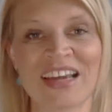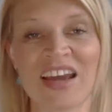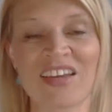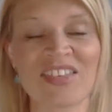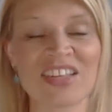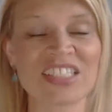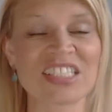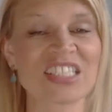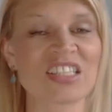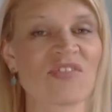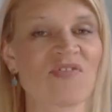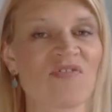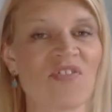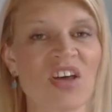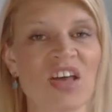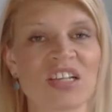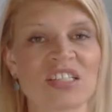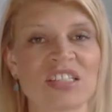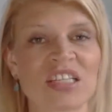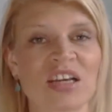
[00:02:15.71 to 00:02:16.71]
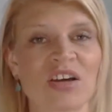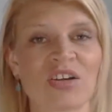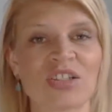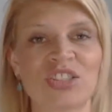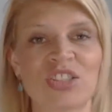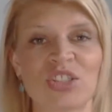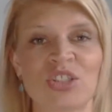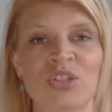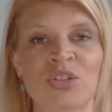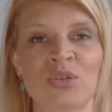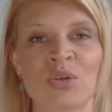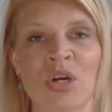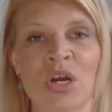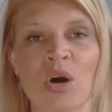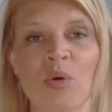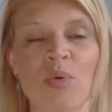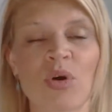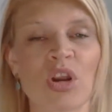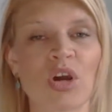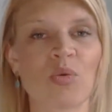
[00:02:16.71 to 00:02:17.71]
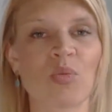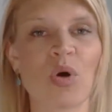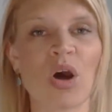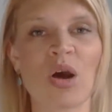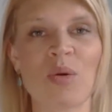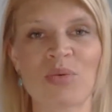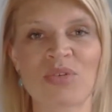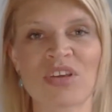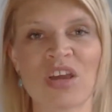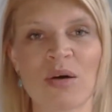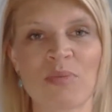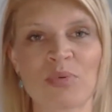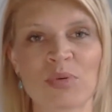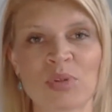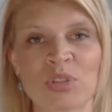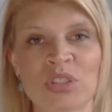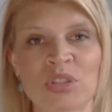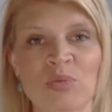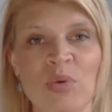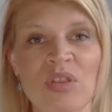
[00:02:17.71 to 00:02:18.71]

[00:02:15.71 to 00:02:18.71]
And this is the first thing I do when I work with couples,